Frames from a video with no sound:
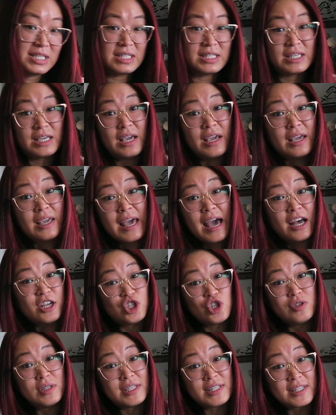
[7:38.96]
see
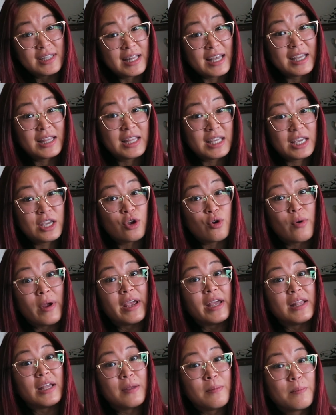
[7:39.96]
Cassie doesn't like the
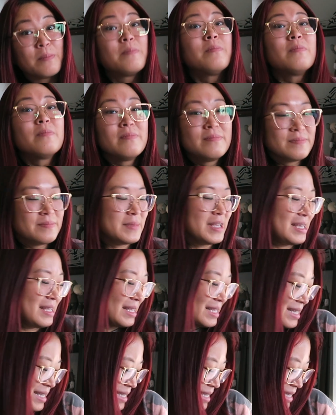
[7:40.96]
curated
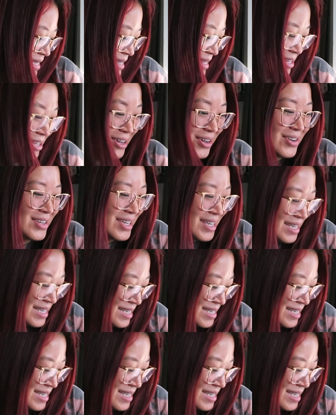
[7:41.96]
look.